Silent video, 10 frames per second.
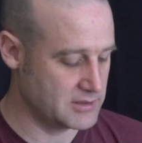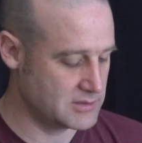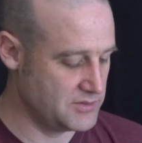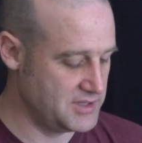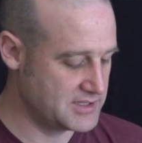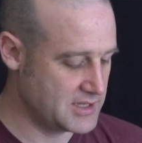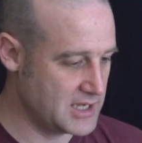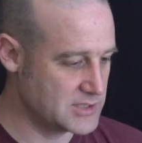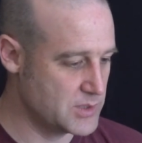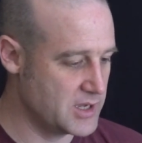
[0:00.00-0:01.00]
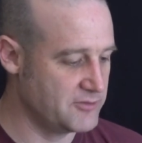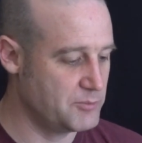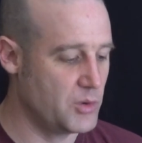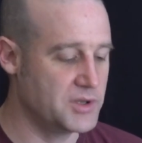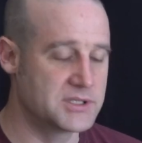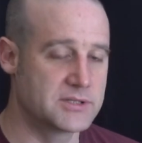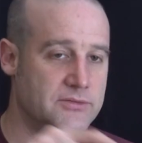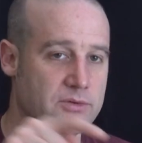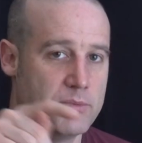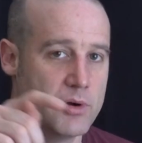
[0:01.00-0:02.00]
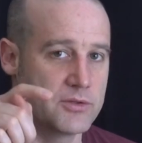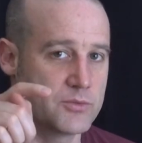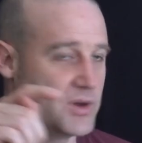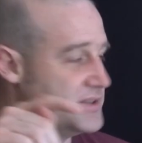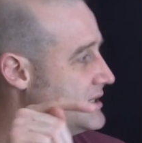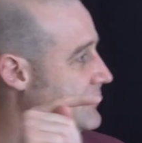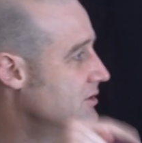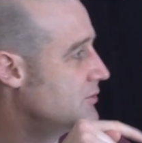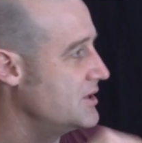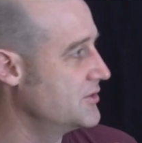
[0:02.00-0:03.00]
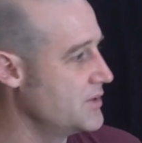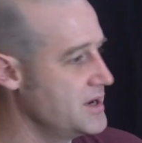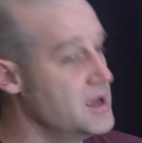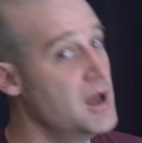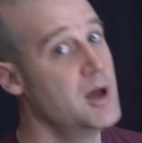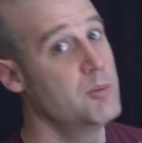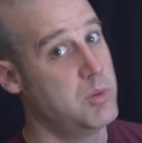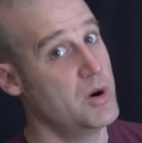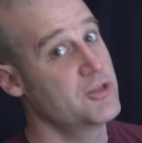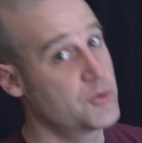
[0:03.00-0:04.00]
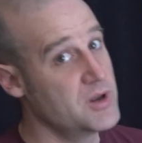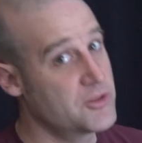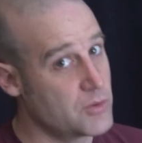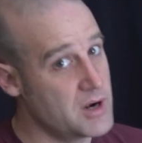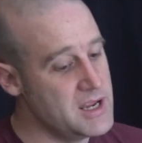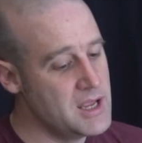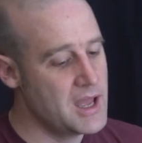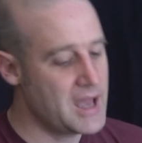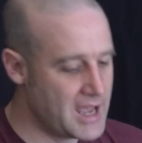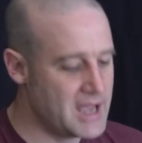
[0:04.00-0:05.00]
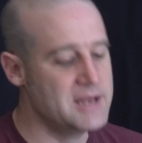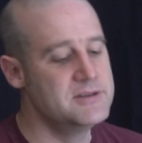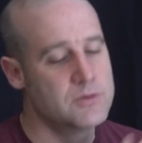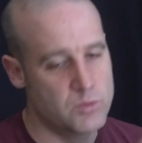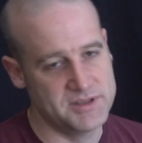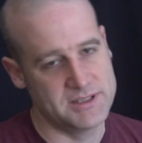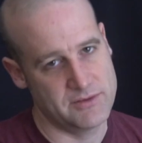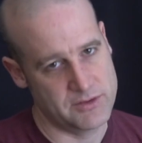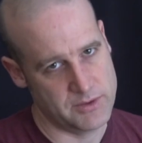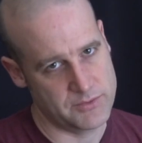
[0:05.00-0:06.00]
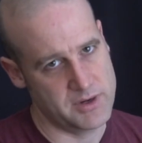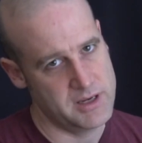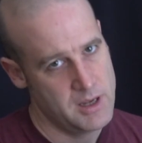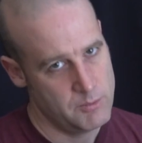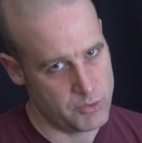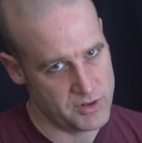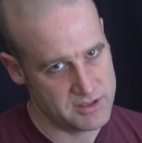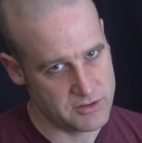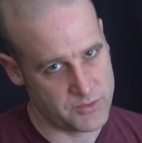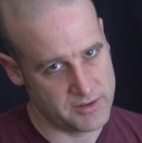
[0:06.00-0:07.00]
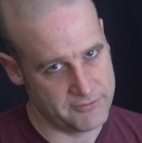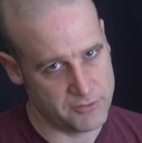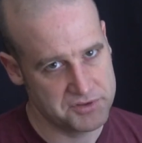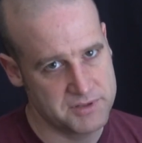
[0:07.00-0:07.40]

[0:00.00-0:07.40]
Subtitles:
So in this case we gave points for both 1733.33 and 1733.34.